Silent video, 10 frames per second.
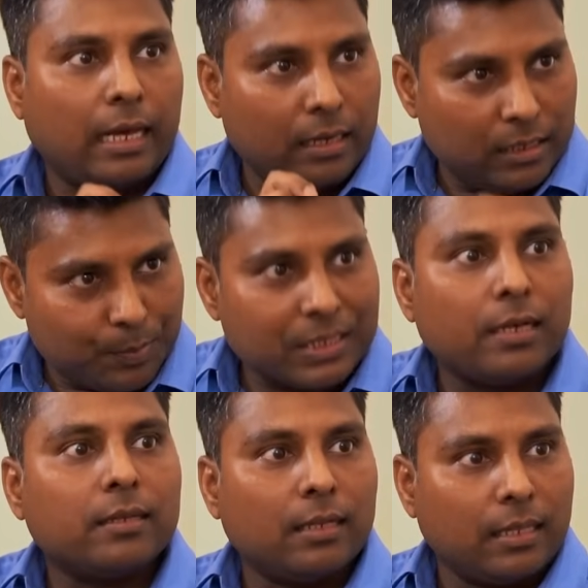and
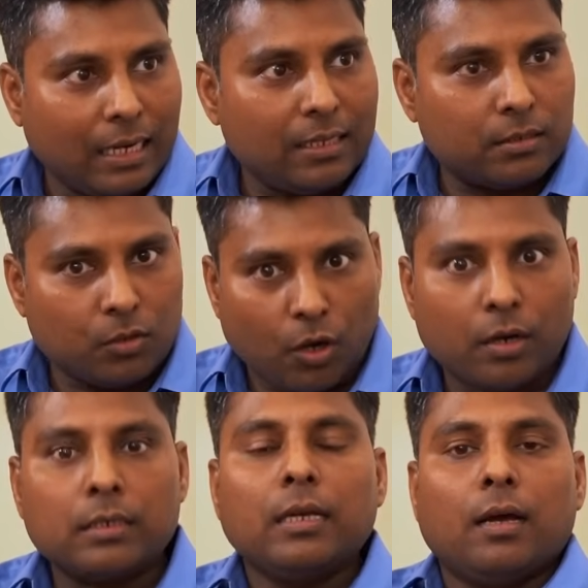especially the Dalit
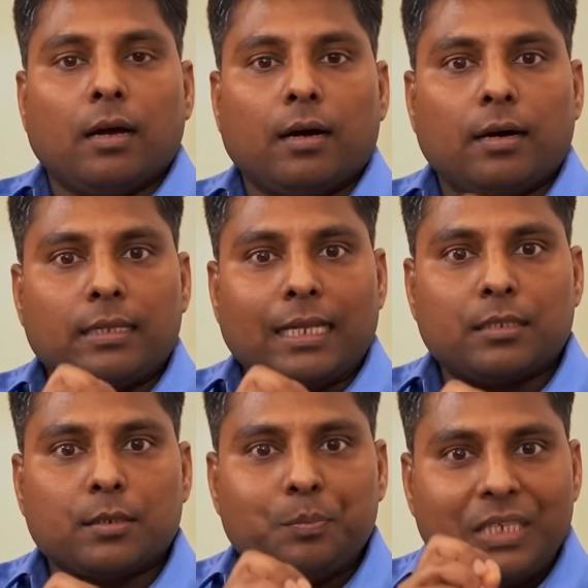thought that
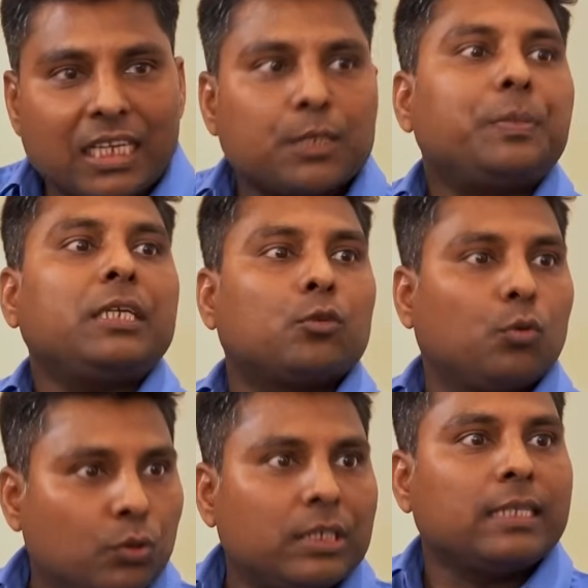BSP is
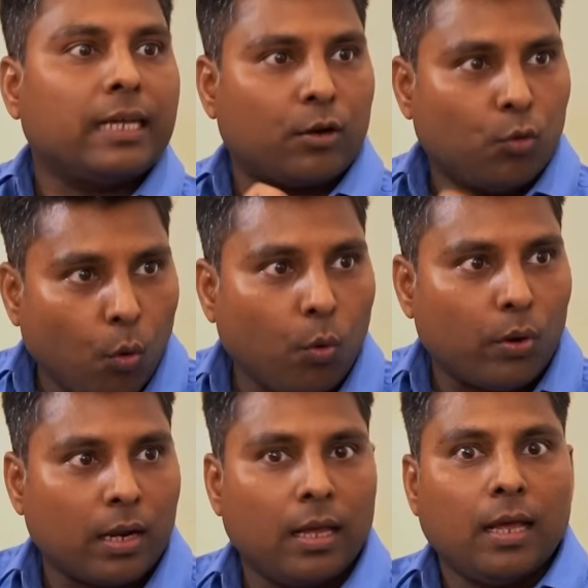losing their
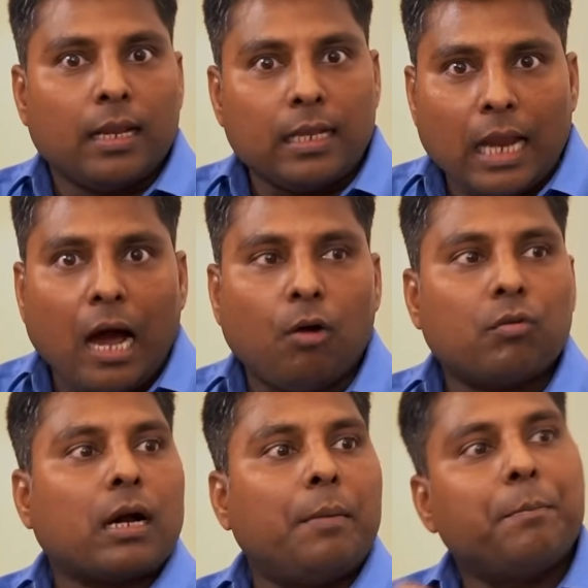hold. Now
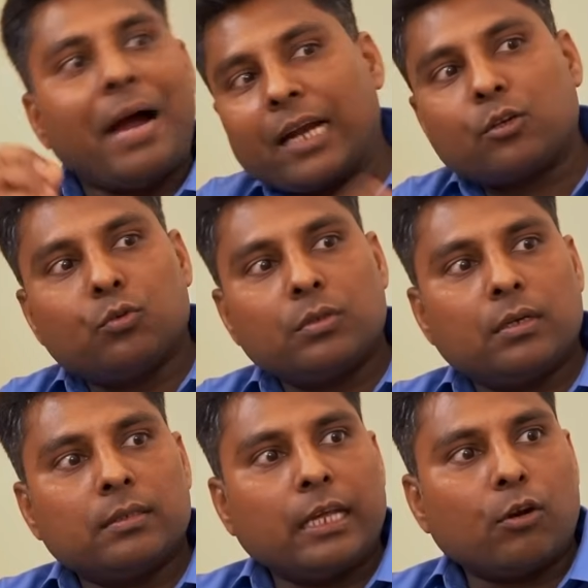come back to
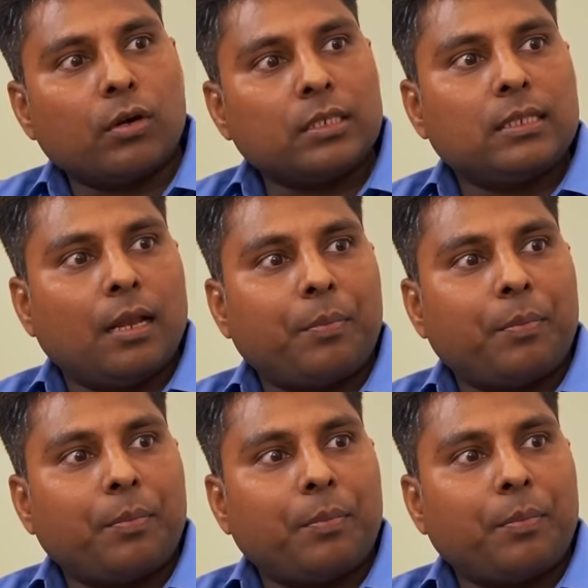their original